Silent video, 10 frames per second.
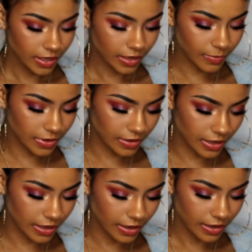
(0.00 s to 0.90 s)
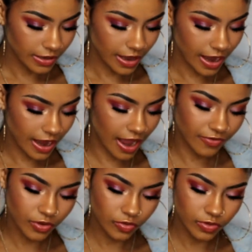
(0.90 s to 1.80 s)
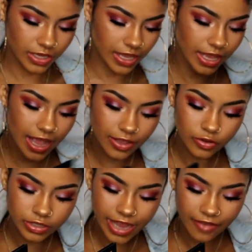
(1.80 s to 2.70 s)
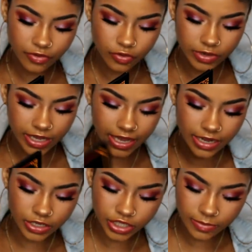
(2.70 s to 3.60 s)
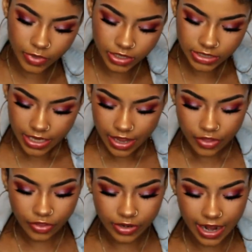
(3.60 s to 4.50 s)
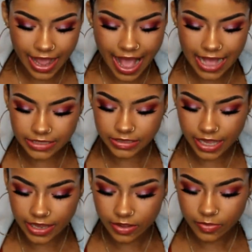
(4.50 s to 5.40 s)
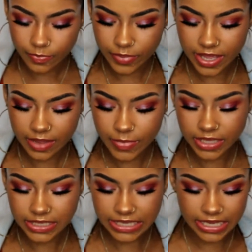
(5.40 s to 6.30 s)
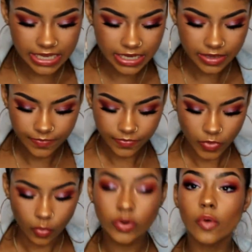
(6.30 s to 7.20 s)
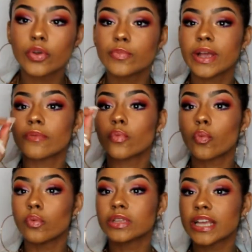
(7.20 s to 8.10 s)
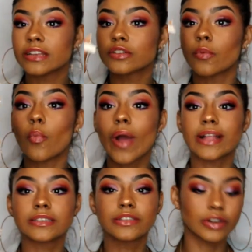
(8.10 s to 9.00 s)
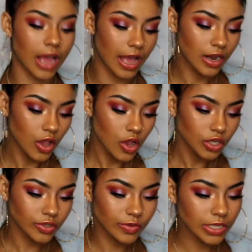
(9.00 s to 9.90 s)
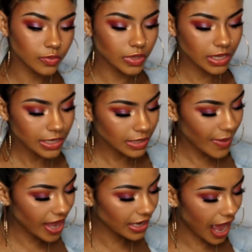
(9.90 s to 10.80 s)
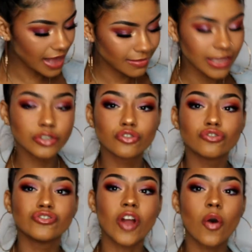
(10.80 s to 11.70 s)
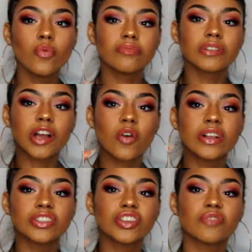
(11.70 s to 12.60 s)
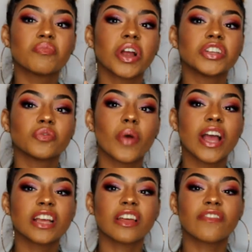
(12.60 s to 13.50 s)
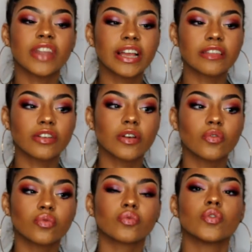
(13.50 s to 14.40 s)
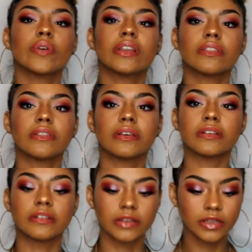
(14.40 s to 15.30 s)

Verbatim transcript: let me see. After you dig, usually after you dig in the shimmers, they're not as like pigmented. No, when you pick, dig into them wet, they're not. So this one, the palette, I say don't go into your brush wet because I feel like it's going to ruin the